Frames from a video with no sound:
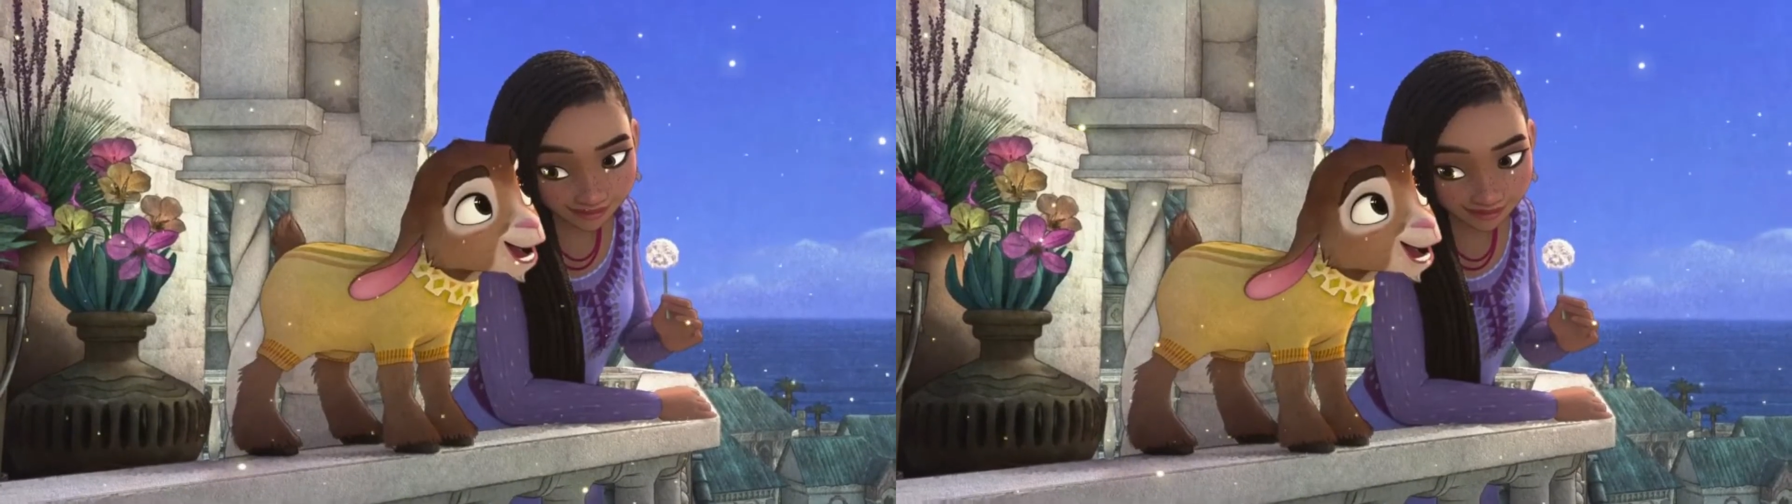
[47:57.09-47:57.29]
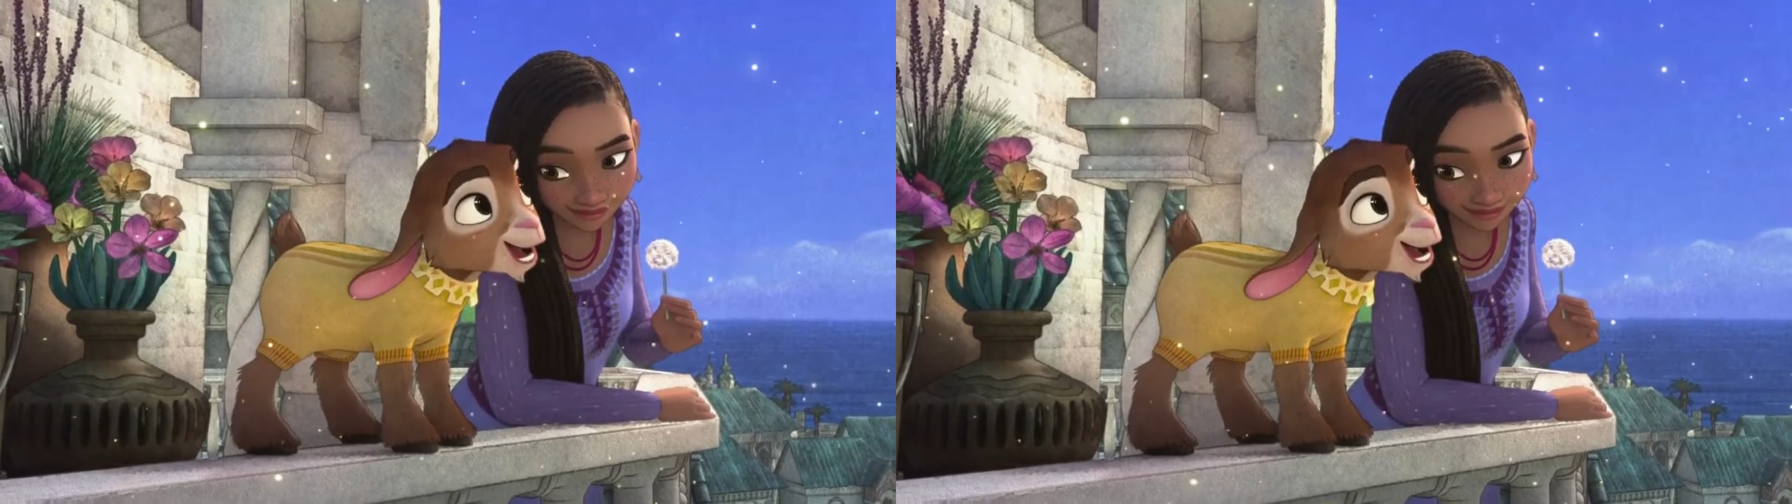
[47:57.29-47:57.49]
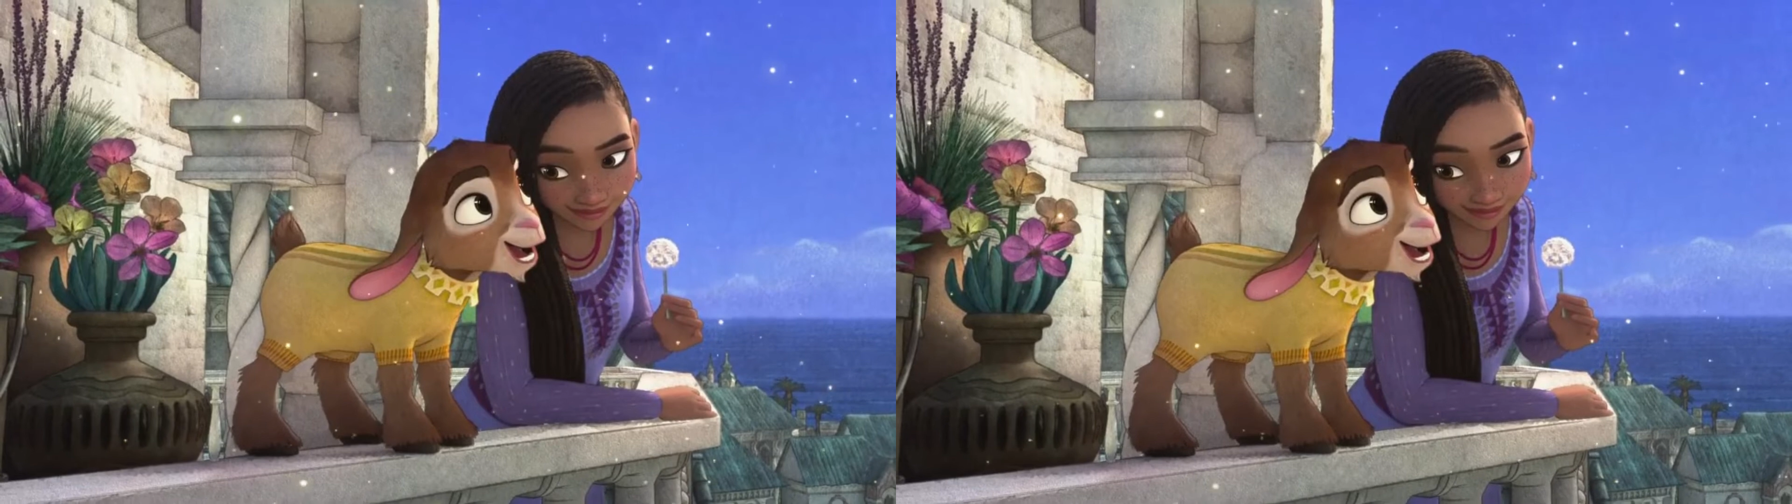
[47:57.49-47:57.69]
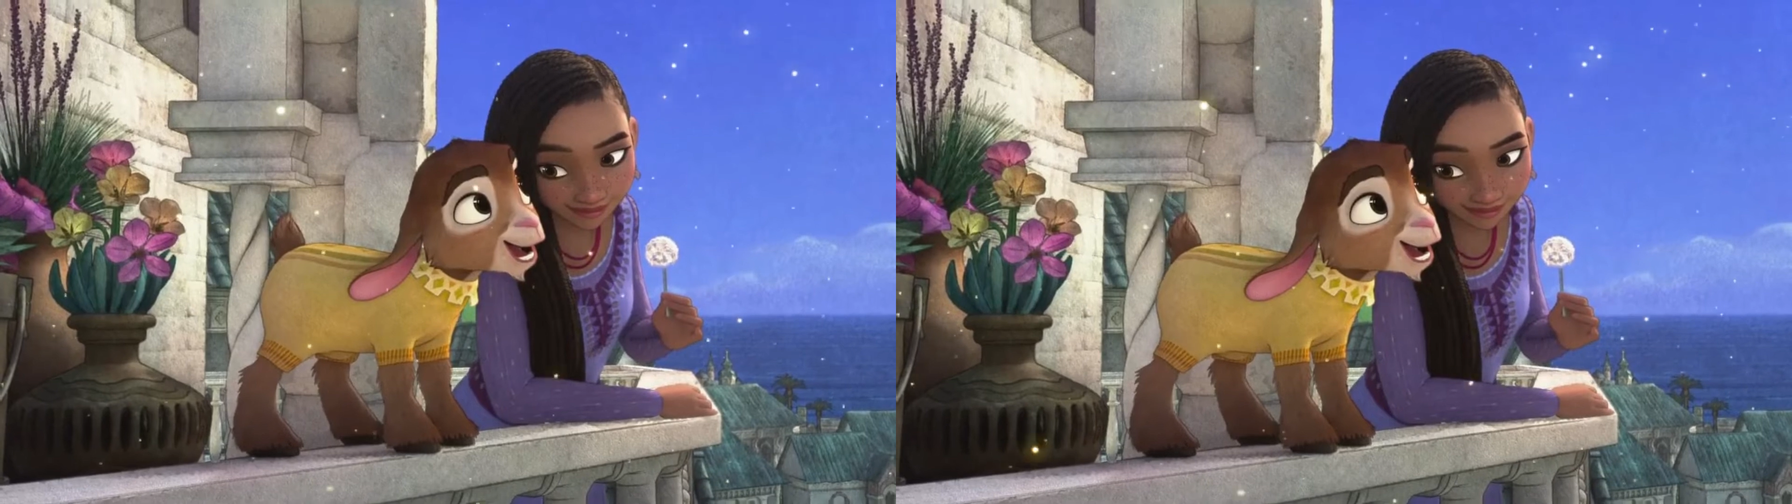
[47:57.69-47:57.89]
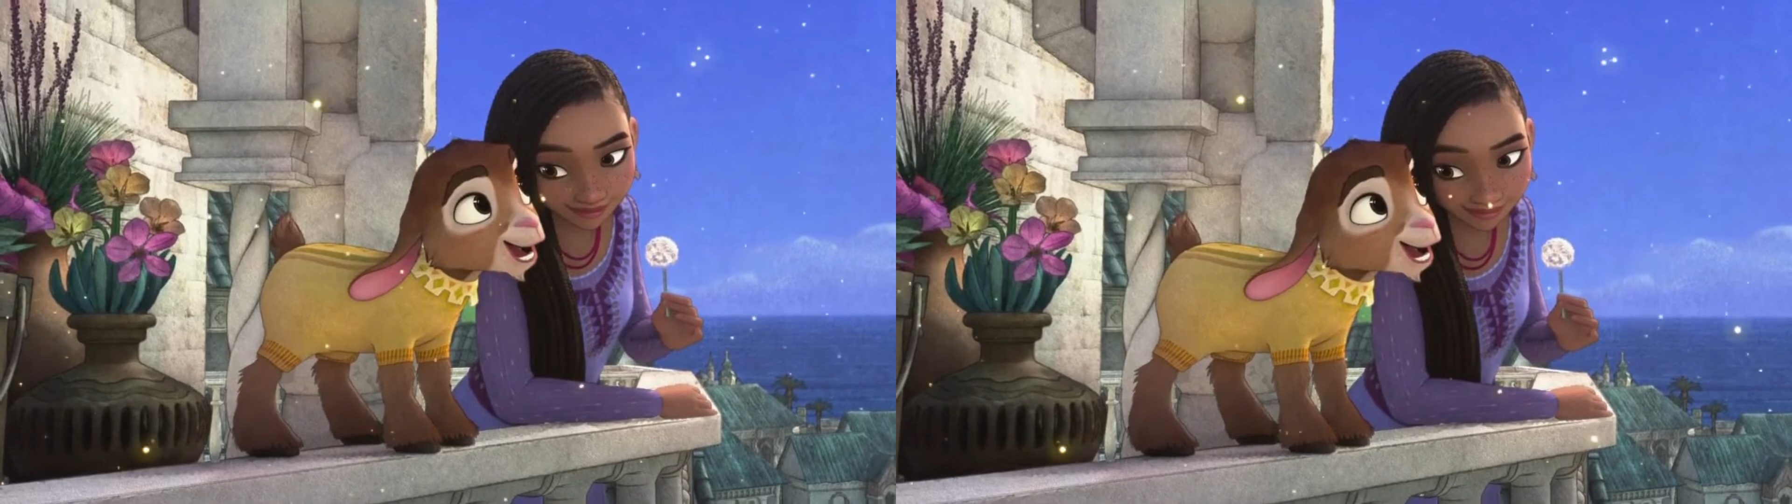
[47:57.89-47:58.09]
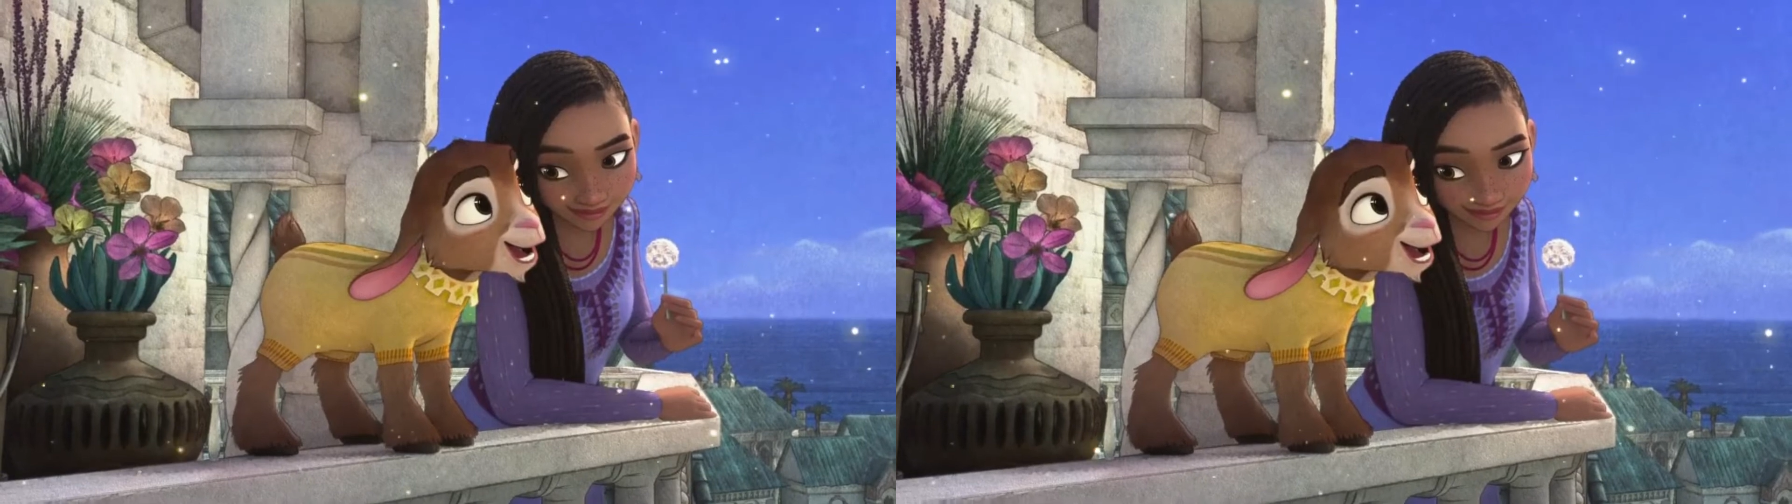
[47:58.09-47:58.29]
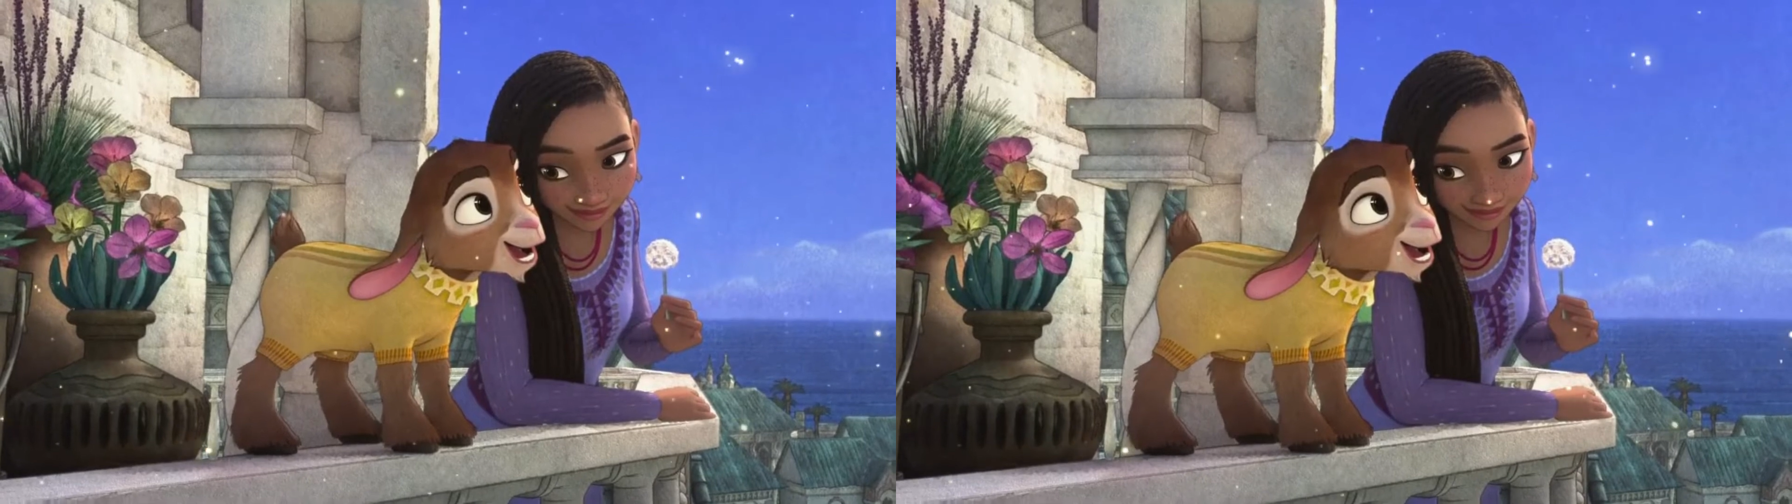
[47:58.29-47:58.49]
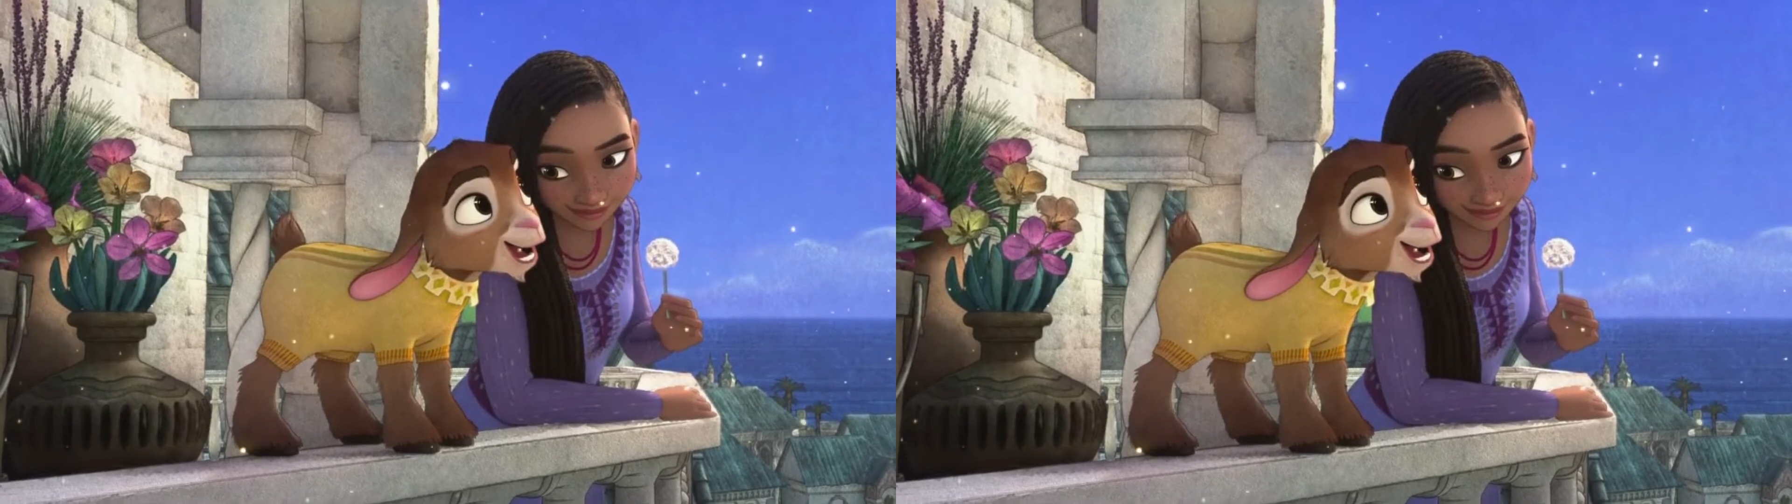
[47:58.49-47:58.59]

individuals like Cameron